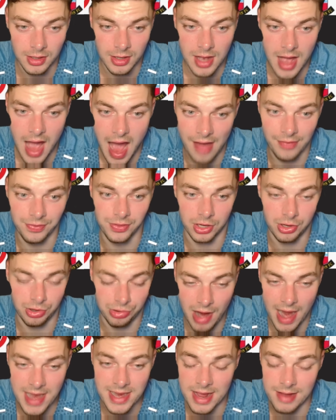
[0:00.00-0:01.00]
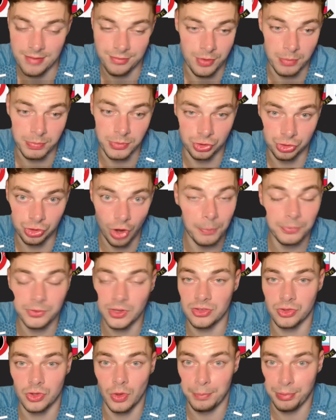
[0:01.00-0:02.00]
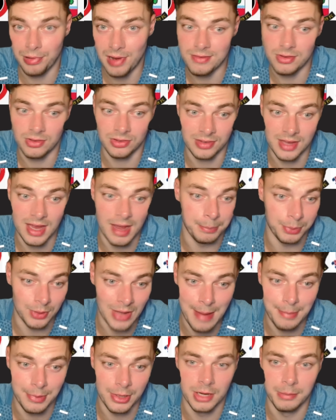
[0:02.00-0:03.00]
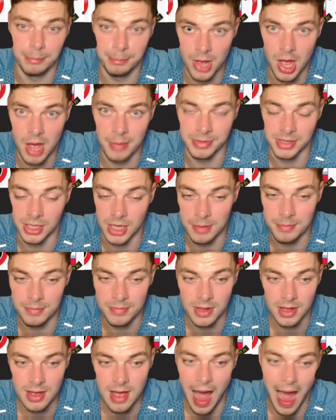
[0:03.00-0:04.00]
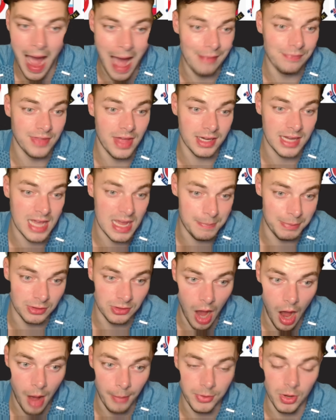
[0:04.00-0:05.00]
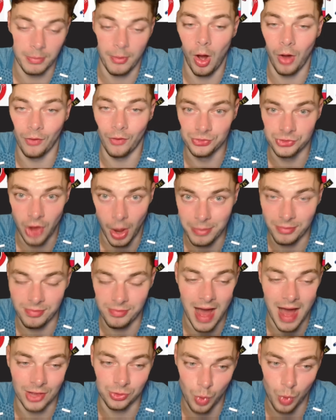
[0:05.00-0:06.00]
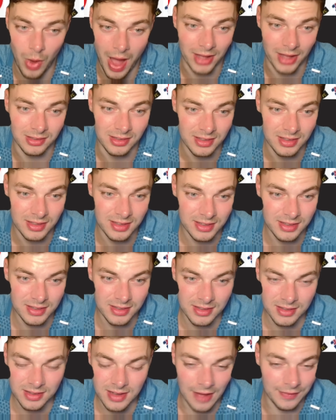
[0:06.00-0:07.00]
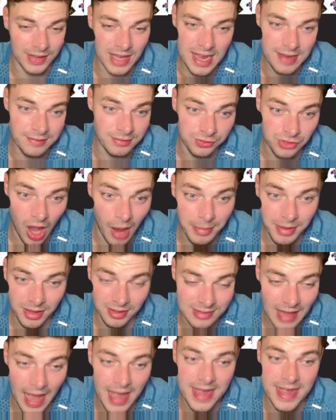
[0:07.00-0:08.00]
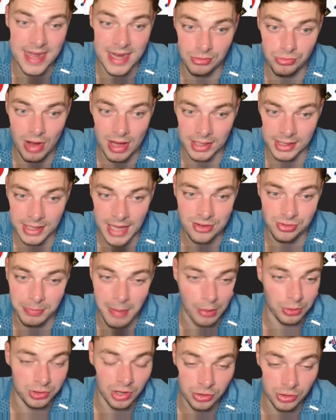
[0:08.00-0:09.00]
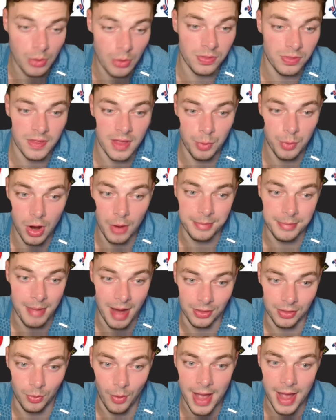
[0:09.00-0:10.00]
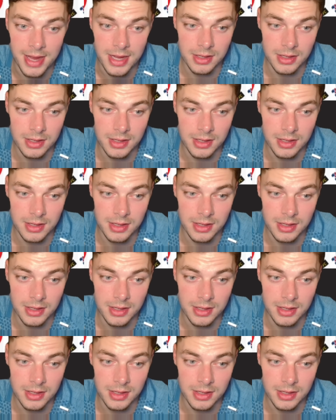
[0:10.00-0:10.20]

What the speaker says: and the credit from the jobs that he's done previously at Blackburn and Birmingham, and then keeping Derby up on top of that as well. I think even if Derby are sat in a relegation battle, which I don't think they will be, by the way,